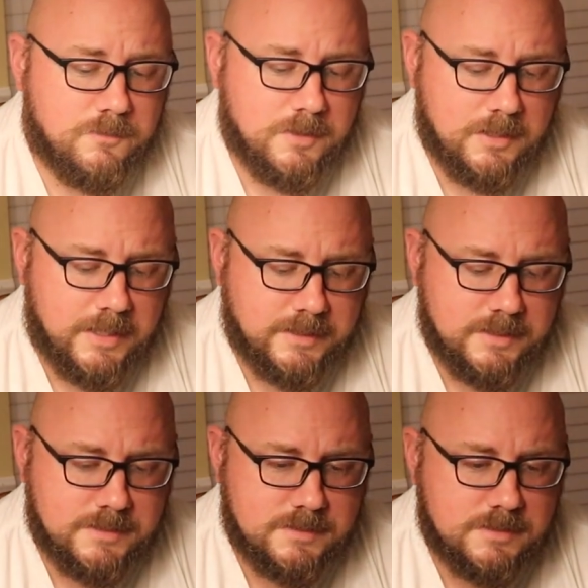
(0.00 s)
I really like
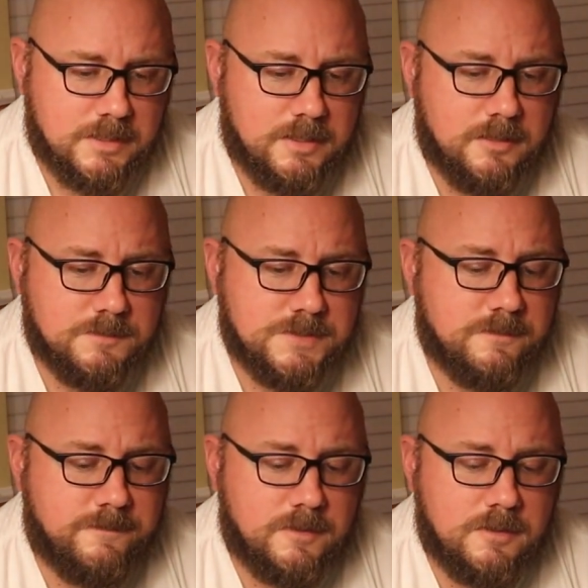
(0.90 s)
this.
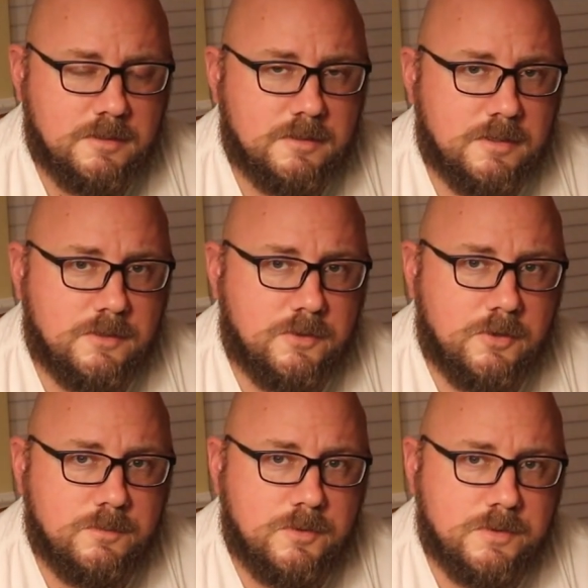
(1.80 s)
So far, they're
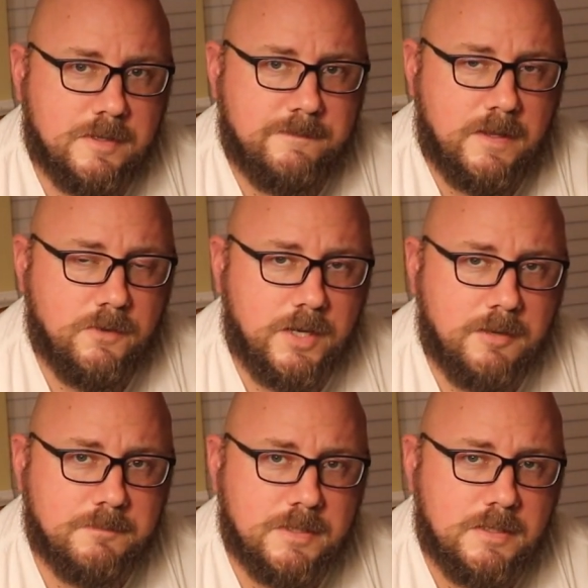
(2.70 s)
durable. They've held
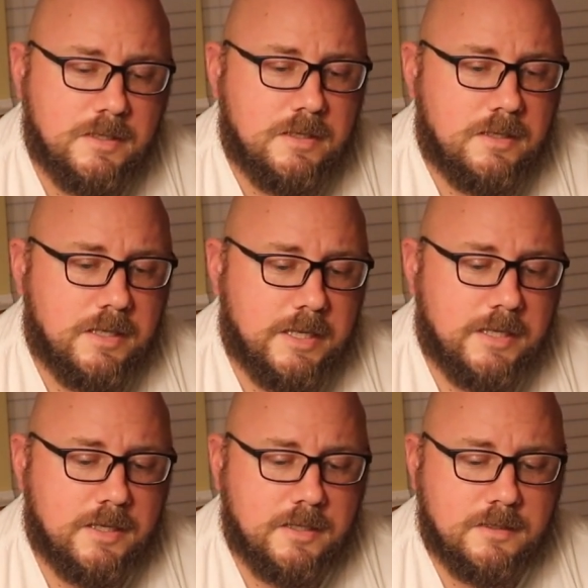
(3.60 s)
up,
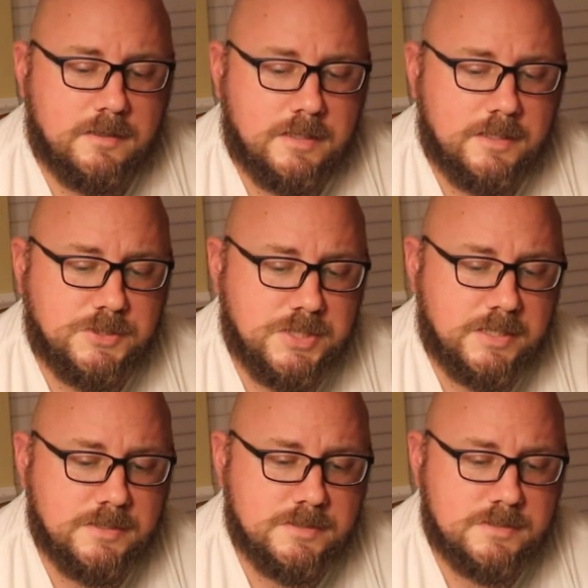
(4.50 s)
and the
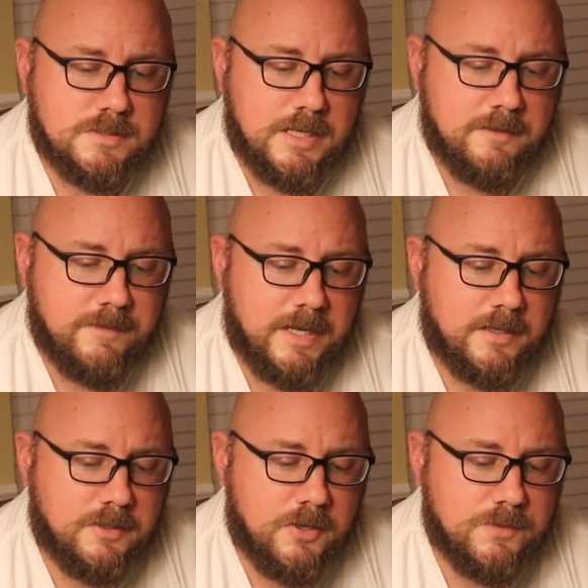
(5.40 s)
chickens have
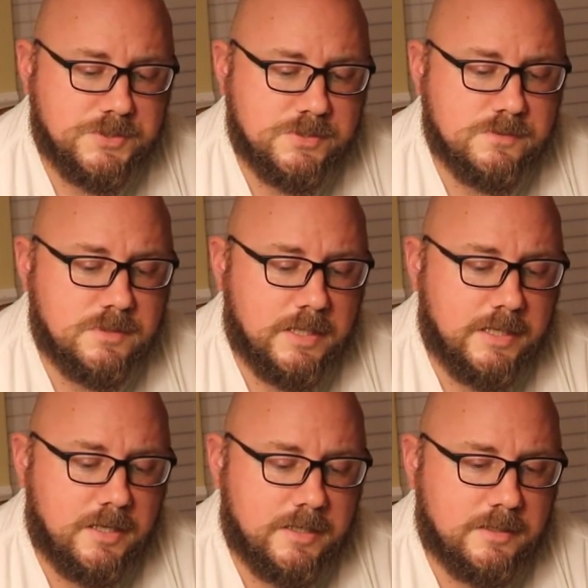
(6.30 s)
had no issues
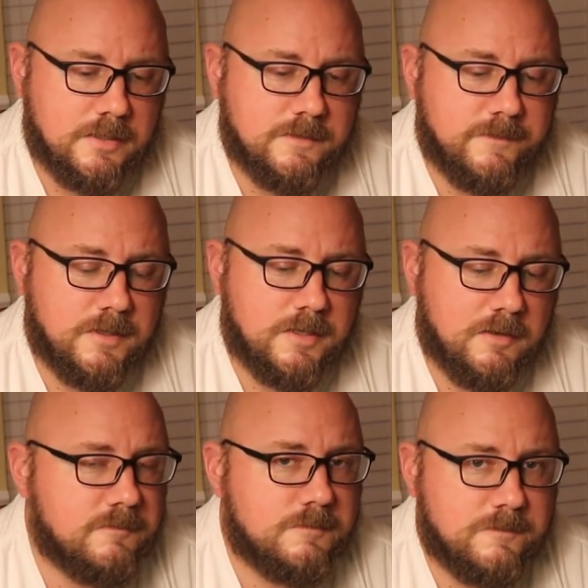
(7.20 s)
laying on it. It's very
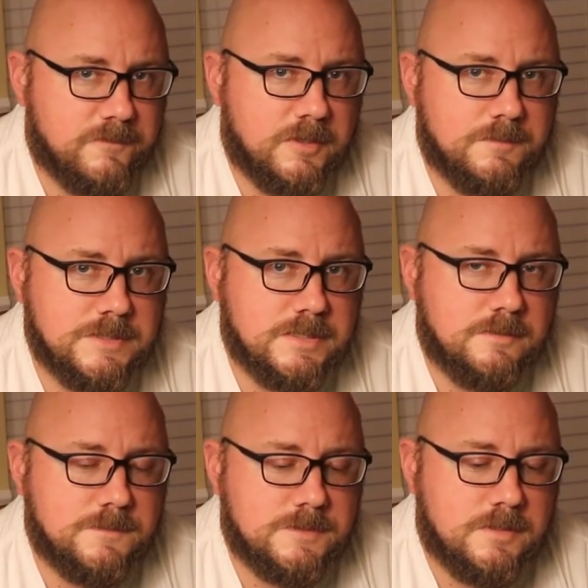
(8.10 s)
comfortable for them, it
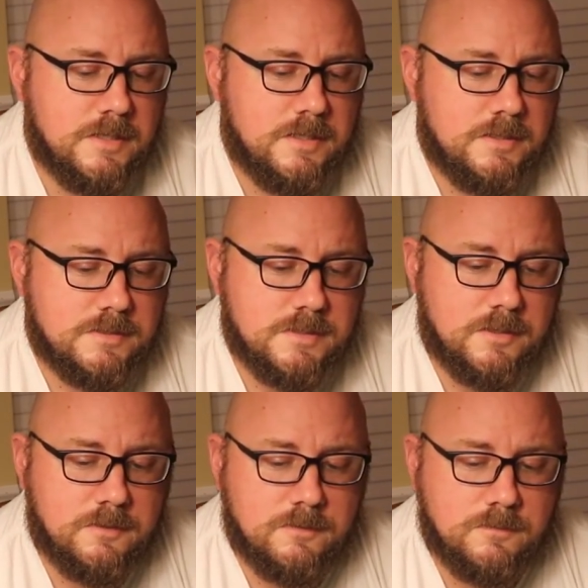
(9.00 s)
seems.
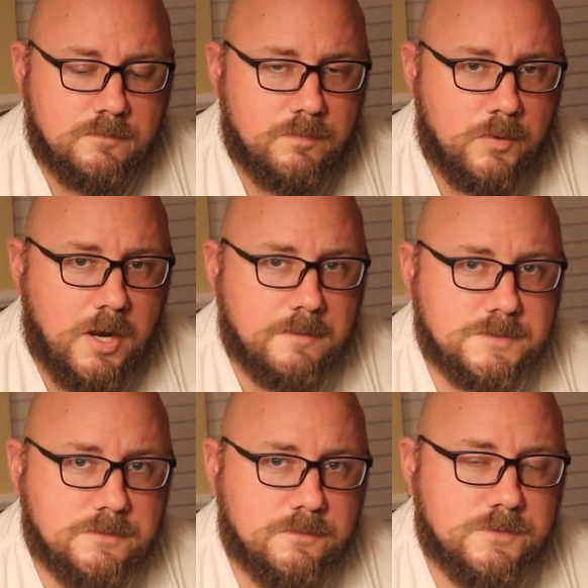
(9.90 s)
So
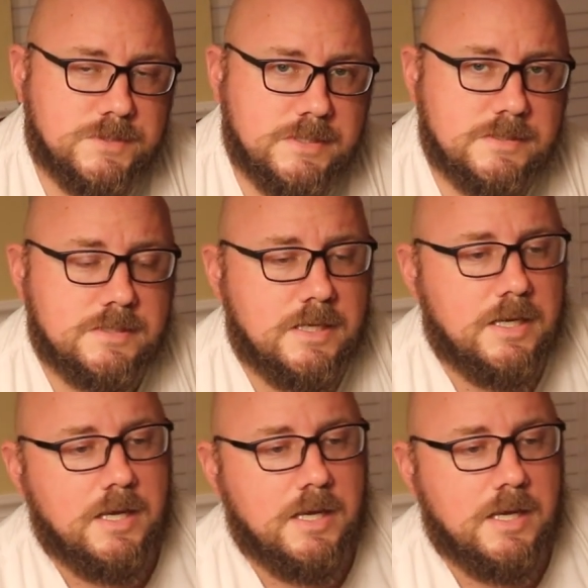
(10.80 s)
props to Roosties.